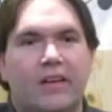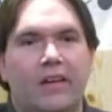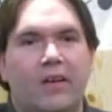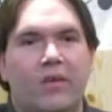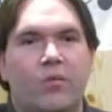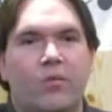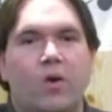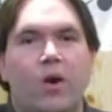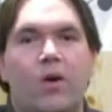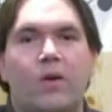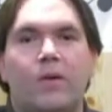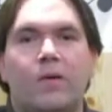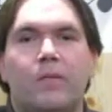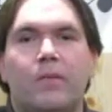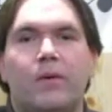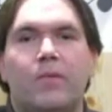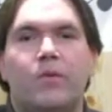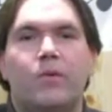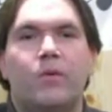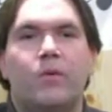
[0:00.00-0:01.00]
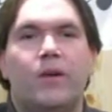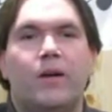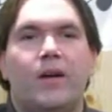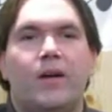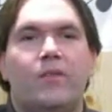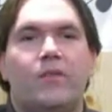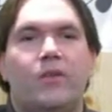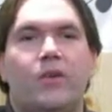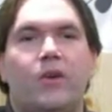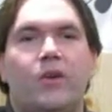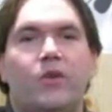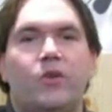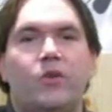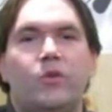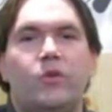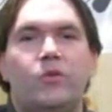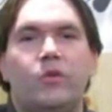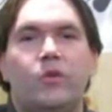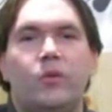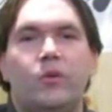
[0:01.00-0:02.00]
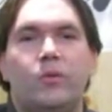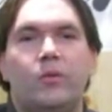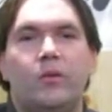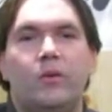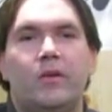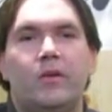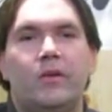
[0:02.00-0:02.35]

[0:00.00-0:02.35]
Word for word: And welcome everyone out there on YouTube.